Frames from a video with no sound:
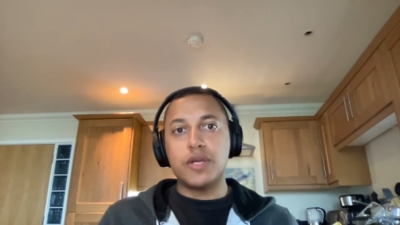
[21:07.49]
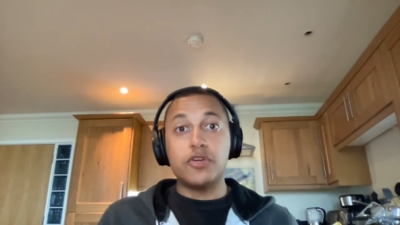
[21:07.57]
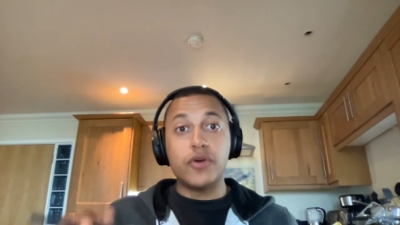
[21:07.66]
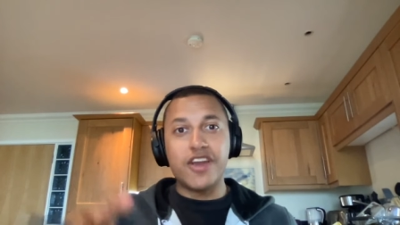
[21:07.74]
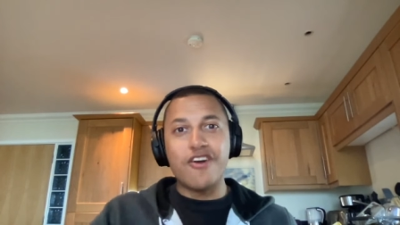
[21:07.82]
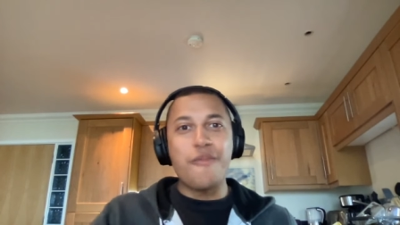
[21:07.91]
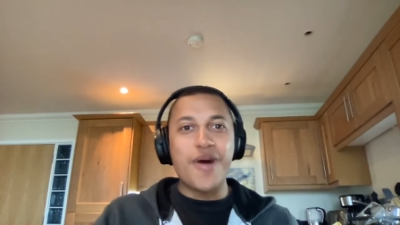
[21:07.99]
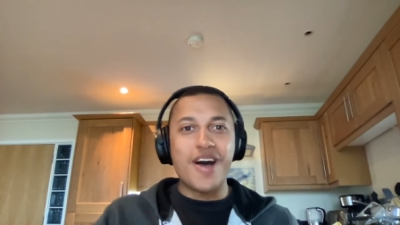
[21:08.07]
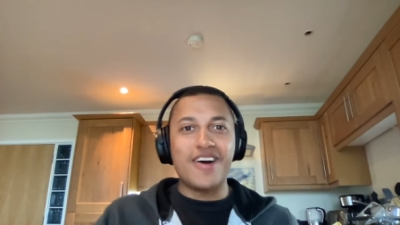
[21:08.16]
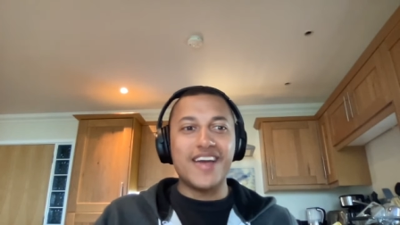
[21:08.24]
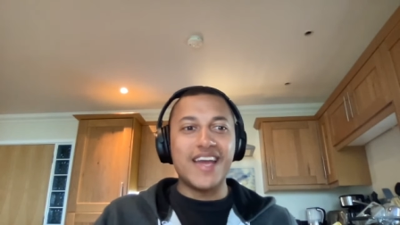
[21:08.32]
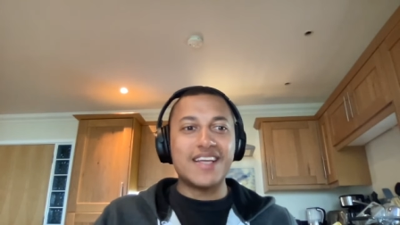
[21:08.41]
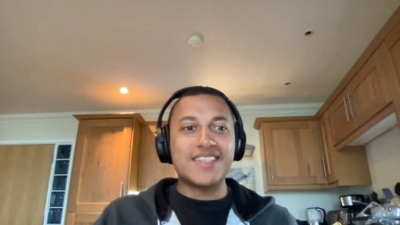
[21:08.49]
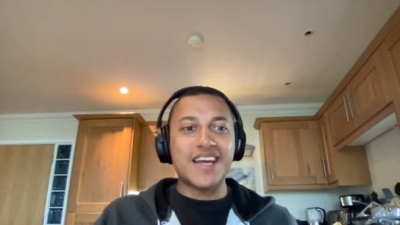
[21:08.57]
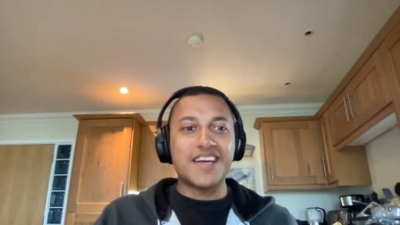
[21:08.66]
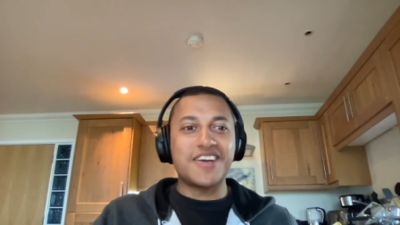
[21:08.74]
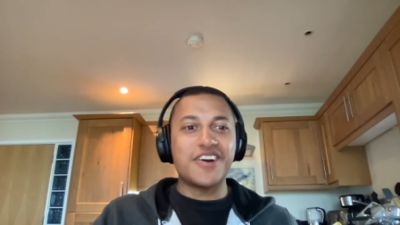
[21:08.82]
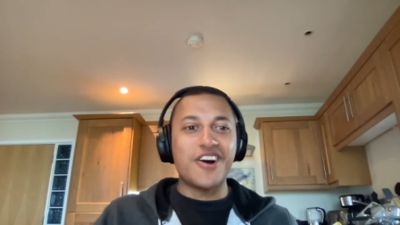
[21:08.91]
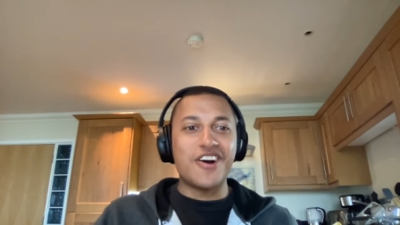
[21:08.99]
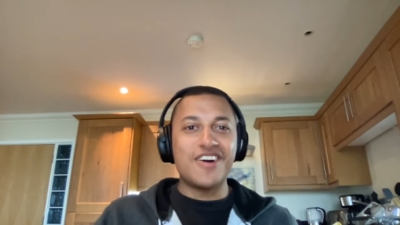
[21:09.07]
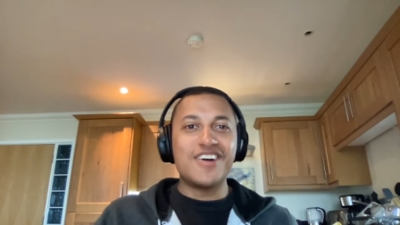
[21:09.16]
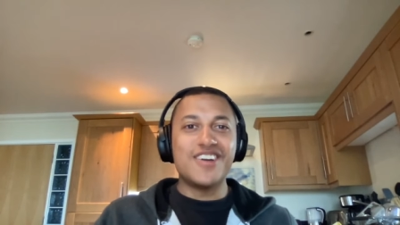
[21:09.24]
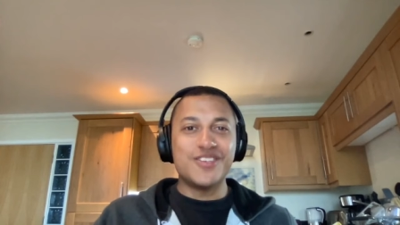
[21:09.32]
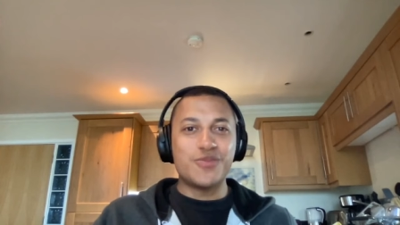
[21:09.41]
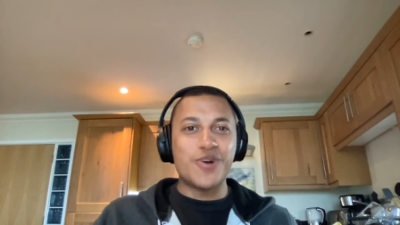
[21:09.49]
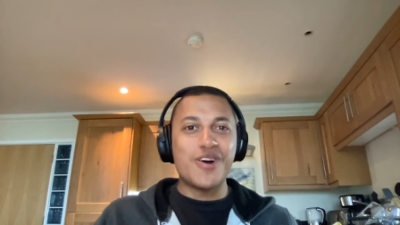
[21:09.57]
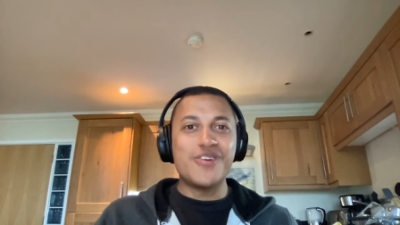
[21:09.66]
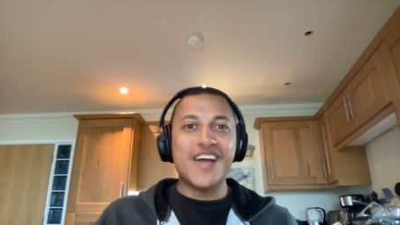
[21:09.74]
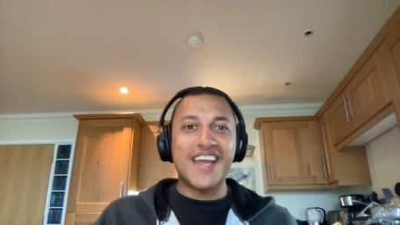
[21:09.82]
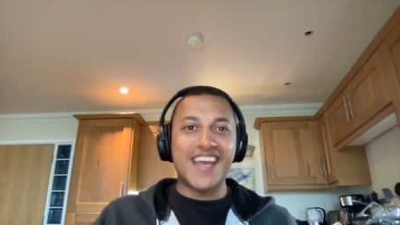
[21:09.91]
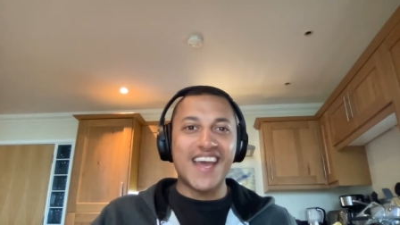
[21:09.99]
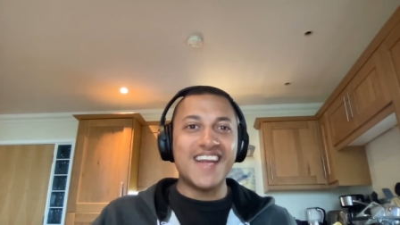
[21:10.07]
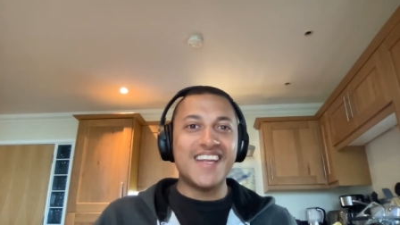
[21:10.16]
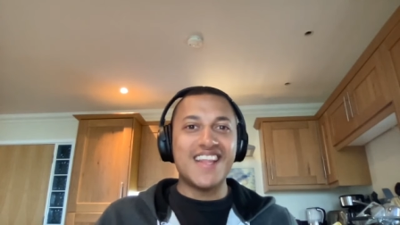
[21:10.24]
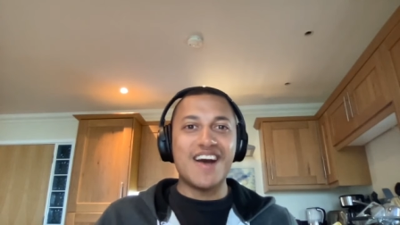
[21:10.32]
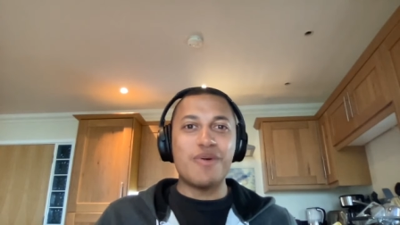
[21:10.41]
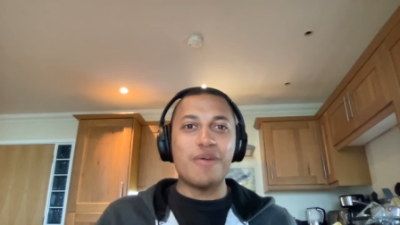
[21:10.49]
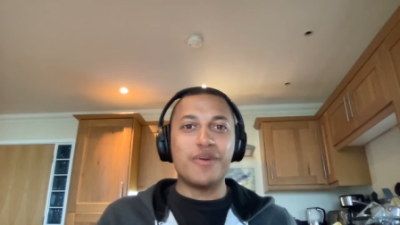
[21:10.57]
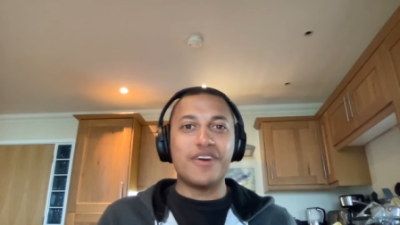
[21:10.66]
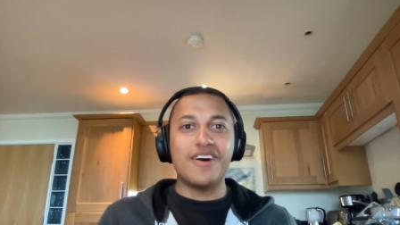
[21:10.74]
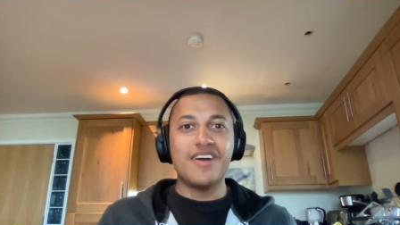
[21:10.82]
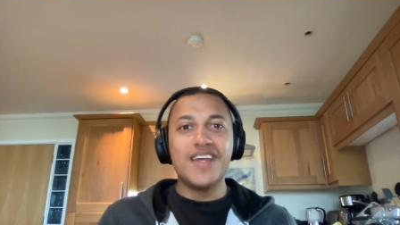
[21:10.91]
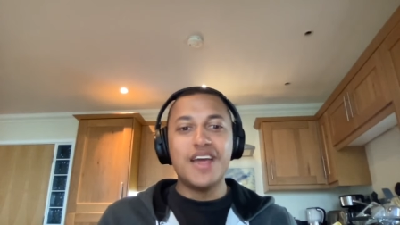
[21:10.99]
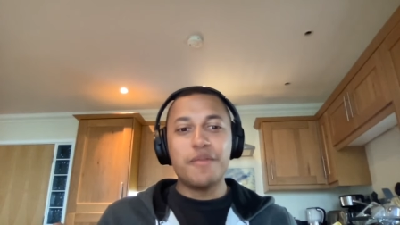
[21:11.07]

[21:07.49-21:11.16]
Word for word: and you'll hear about Execucar as well, again in that webinar,